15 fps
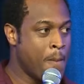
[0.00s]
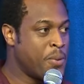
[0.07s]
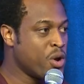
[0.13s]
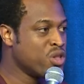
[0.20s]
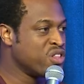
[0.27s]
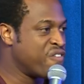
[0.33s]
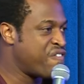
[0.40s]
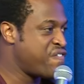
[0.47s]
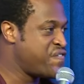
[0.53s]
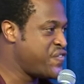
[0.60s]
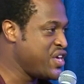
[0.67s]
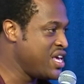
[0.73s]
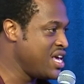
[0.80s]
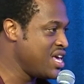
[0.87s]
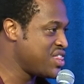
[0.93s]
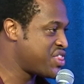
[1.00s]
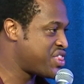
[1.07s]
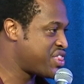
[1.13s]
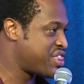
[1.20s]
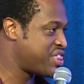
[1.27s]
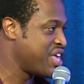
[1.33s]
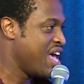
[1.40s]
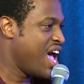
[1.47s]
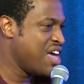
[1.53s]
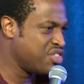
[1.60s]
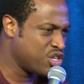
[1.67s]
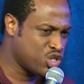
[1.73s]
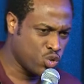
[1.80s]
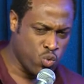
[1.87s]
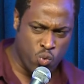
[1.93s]
but on the 5th and the
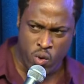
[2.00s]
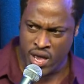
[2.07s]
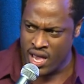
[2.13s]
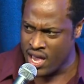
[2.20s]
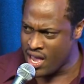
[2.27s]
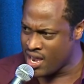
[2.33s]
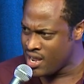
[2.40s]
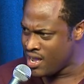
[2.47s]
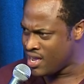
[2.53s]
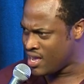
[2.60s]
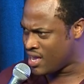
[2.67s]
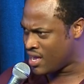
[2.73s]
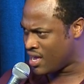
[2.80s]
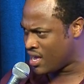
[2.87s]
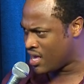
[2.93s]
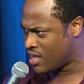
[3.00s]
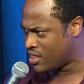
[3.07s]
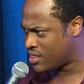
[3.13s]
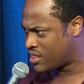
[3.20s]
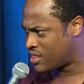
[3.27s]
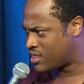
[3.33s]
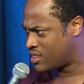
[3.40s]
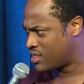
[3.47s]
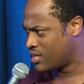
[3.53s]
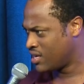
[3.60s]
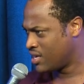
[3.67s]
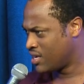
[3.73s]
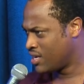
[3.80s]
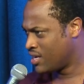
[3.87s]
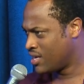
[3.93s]
20th.
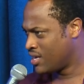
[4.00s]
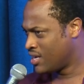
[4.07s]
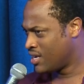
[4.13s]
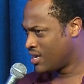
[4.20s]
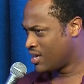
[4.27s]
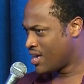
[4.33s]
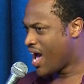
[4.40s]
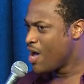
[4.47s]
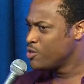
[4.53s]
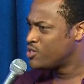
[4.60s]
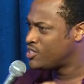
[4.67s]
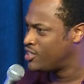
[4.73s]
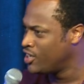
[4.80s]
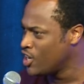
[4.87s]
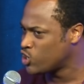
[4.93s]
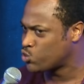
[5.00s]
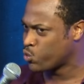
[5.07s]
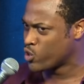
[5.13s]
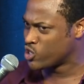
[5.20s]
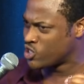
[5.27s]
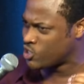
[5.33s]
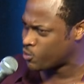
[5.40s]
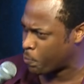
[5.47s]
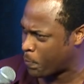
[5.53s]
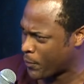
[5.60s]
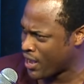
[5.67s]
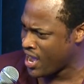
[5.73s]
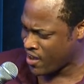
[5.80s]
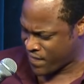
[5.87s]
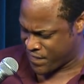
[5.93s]
How
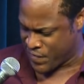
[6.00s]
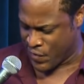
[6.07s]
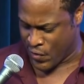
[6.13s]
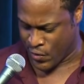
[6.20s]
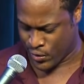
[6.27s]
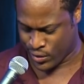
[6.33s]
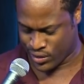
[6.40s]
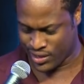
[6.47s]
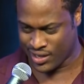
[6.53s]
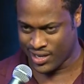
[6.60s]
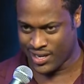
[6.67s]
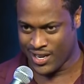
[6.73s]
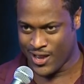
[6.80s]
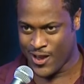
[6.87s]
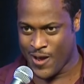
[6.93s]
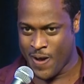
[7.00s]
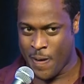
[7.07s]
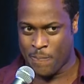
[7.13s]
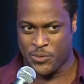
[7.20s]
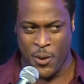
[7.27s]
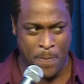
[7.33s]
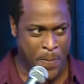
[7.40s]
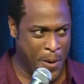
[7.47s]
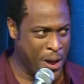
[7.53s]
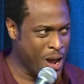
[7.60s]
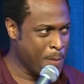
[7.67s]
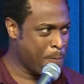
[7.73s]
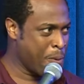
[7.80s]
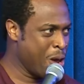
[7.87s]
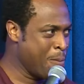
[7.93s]
disrespectful. To pay
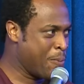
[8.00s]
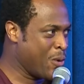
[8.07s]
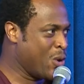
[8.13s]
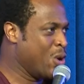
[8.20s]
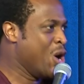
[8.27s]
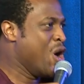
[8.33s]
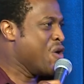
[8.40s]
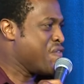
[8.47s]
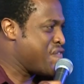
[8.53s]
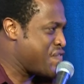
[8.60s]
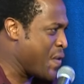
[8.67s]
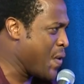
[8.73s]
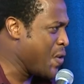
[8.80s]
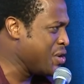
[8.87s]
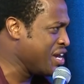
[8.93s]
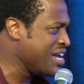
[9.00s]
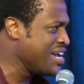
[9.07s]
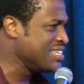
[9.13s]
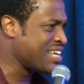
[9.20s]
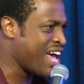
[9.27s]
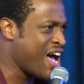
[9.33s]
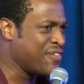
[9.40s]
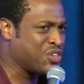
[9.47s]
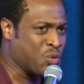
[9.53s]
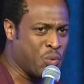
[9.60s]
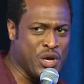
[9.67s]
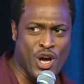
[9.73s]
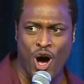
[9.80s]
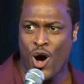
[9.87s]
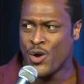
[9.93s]
people 4 days after
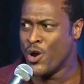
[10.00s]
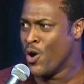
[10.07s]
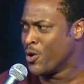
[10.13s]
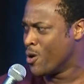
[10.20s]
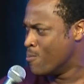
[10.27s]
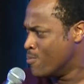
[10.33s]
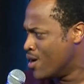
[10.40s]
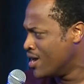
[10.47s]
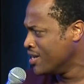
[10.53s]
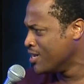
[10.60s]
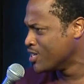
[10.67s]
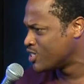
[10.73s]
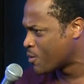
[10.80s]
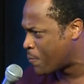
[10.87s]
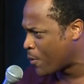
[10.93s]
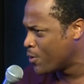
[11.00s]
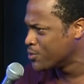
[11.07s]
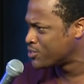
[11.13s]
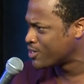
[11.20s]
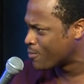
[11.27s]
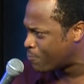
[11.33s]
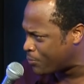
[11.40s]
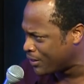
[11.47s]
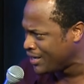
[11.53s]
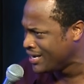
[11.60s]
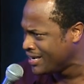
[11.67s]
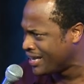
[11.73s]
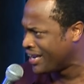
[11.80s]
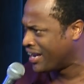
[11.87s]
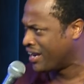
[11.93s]
we all know the money is supposed to be
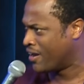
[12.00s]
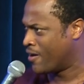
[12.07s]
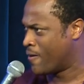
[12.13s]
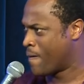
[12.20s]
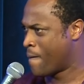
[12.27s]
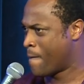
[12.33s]
there.